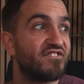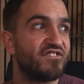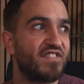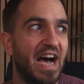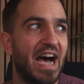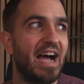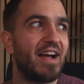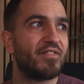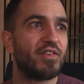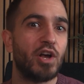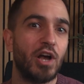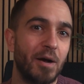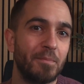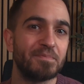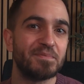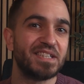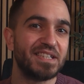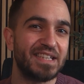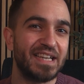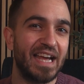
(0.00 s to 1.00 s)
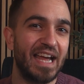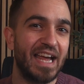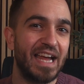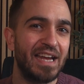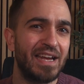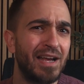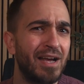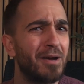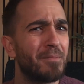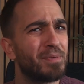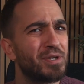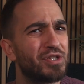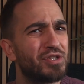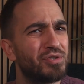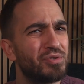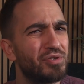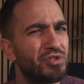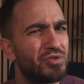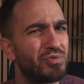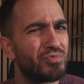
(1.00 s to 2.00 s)
5 cups a day, but
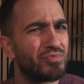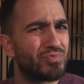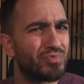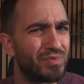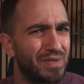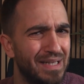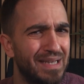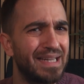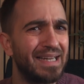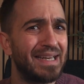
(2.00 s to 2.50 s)
do you really